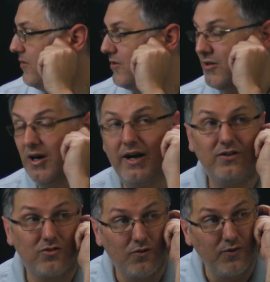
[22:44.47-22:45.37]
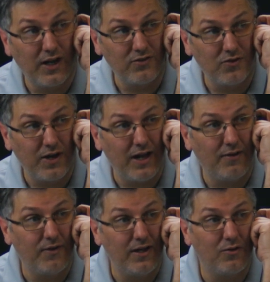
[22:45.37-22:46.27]
All right, so if you guys don't
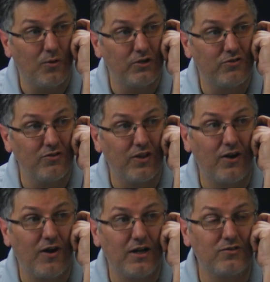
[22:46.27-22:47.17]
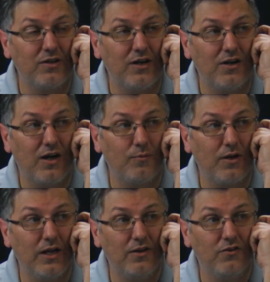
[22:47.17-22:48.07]
have any questions that are out there, I'm going
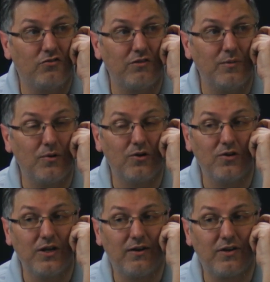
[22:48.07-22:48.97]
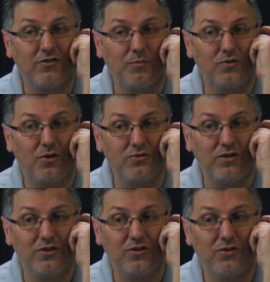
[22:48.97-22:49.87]
to end the stream early. I've got some
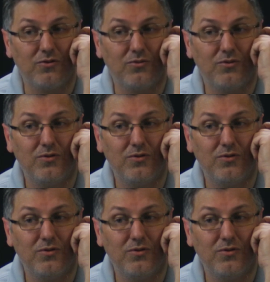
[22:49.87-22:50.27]
adulting to do.